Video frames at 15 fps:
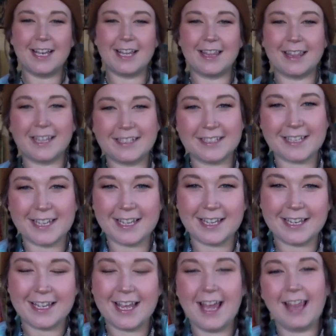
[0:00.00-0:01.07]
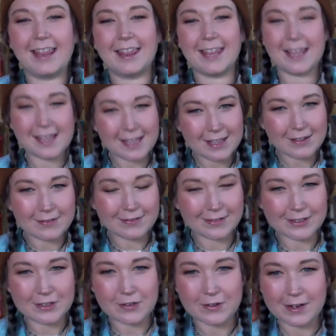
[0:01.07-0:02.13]
that's it Thank you for
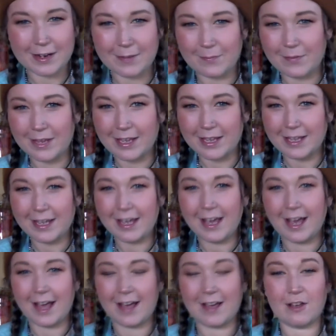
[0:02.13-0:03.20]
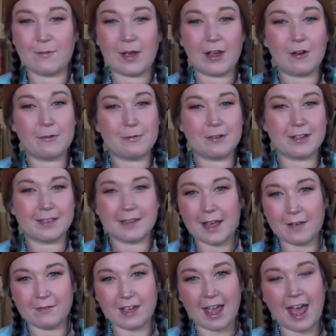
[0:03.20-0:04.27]
joining me. Um, I hope you guys
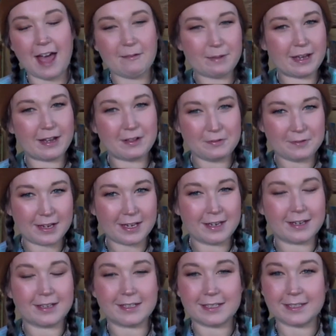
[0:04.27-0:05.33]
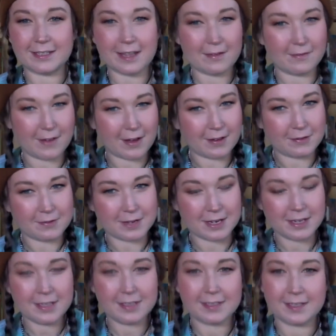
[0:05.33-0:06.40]
have a happy Halloween and a safe
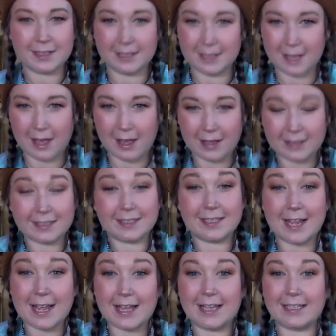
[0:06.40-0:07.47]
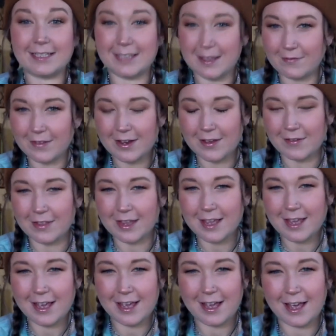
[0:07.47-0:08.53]
Halloween. Stay, stay safe and healthy.
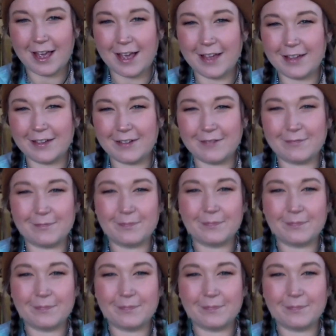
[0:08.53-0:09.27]
Um,